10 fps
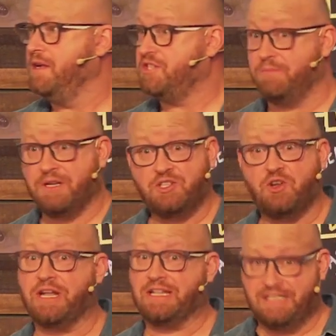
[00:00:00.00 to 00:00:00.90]

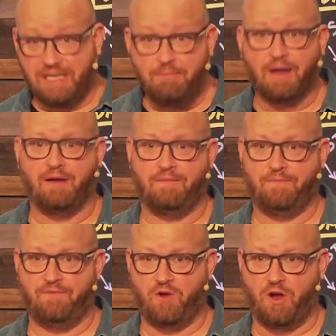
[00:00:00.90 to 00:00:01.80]
exotic timber
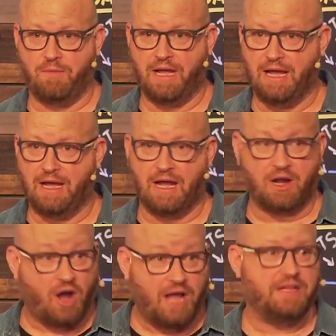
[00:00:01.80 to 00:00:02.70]
from a
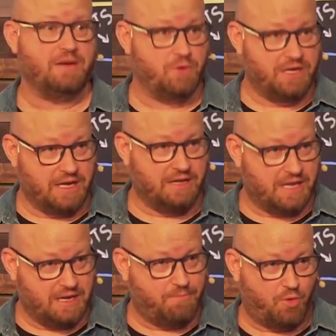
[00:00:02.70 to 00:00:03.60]
guy that
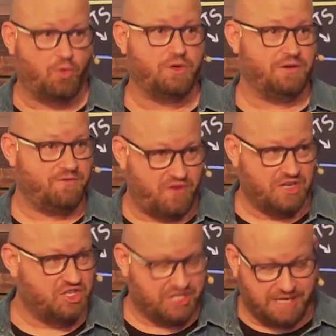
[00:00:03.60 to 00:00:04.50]
imported
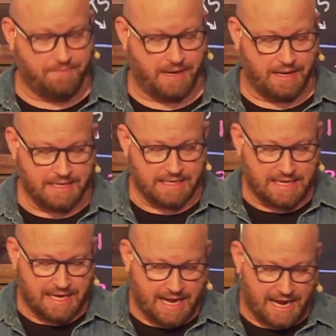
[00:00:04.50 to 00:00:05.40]
French timber,
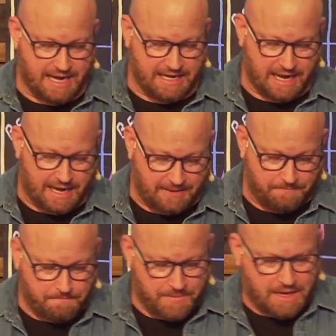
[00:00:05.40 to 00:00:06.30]

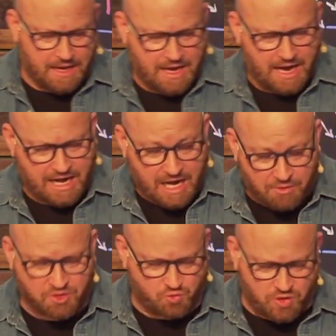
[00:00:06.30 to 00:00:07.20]
and he
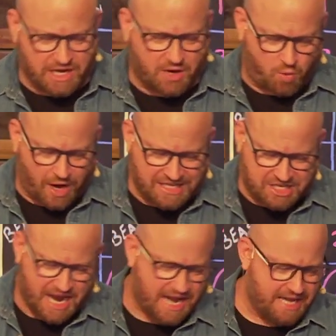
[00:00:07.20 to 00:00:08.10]
was really quite chatty,